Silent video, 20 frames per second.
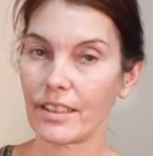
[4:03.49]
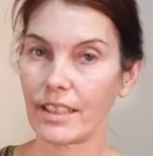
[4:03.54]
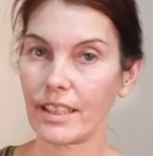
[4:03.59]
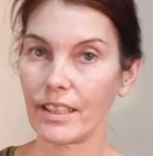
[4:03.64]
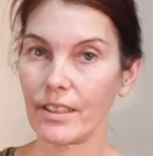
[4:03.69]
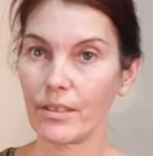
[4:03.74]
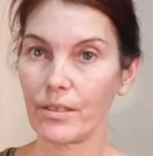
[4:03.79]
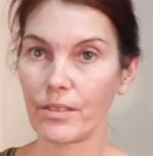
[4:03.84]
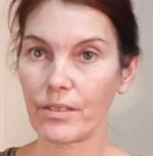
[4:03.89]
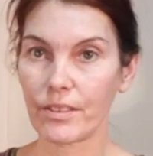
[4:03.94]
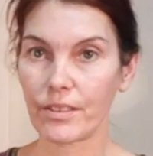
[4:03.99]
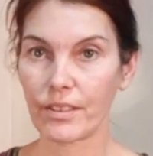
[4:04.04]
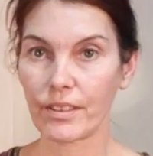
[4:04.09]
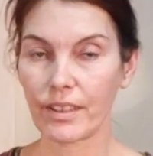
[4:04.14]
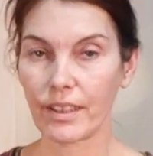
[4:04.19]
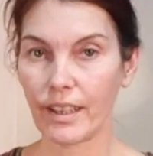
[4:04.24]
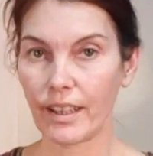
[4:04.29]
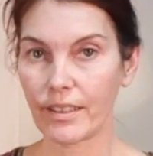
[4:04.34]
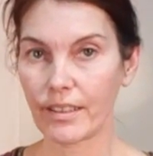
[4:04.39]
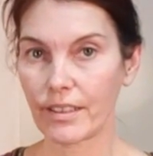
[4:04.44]
kills
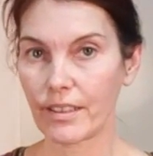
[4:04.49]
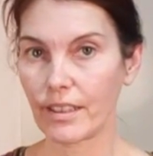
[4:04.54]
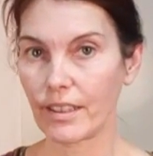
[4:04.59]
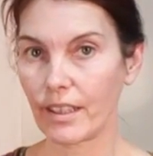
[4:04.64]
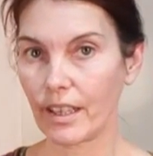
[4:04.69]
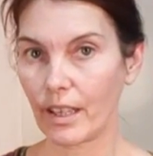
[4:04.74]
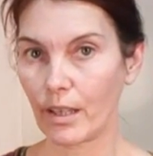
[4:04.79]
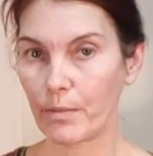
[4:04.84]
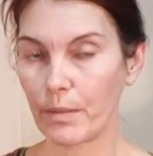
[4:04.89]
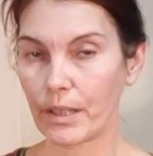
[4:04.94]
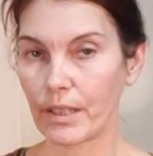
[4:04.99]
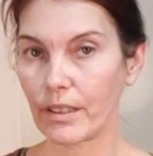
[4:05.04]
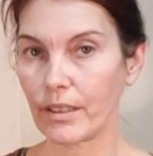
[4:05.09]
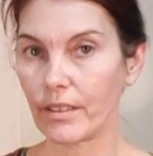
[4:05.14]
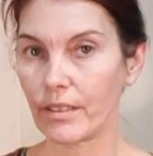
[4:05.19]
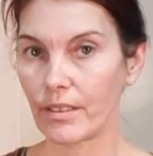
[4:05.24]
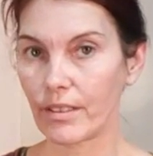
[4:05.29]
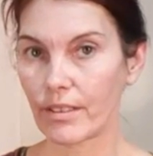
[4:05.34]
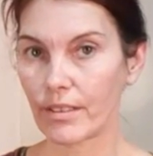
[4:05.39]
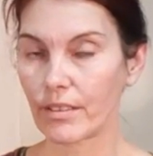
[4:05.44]
Candida
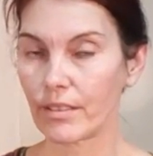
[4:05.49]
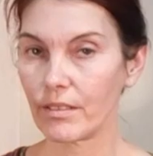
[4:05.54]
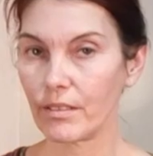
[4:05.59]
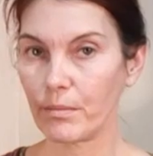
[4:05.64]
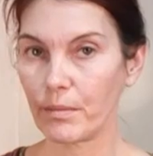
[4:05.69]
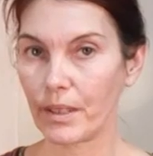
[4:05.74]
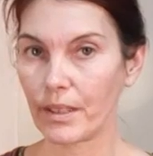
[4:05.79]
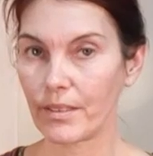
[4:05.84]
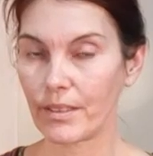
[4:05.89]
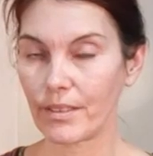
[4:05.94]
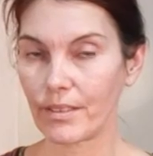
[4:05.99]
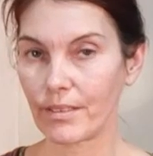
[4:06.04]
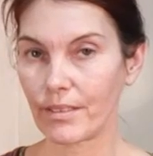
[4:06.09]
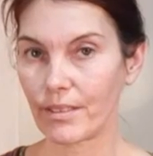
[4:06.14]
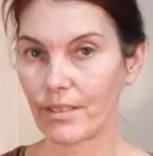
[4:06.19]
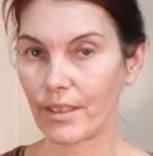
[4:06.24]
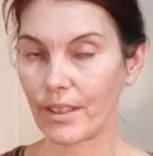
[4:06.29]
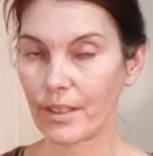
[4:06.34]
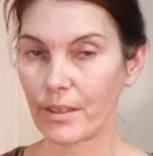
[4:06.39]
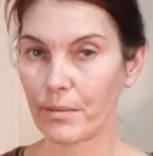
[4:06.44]
albicans almost
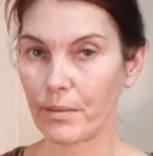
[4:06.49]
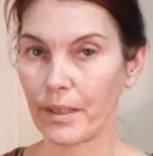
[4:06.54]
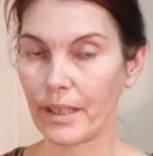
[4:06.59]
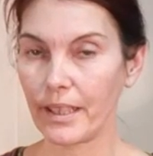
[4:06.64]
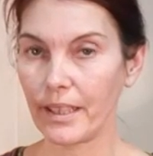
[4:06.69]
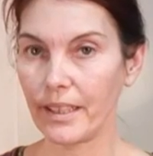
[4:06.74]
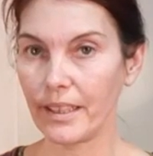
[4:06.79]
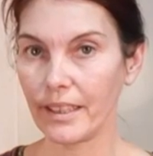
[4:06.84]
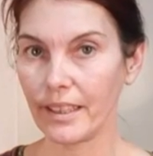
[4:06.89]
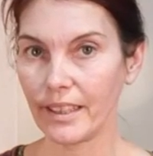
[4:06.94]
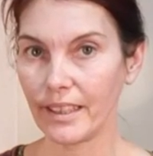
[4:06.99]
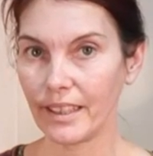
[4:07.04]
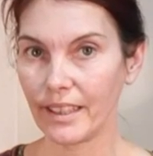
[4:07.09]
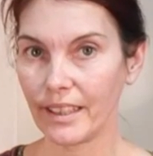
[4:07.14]
straight away,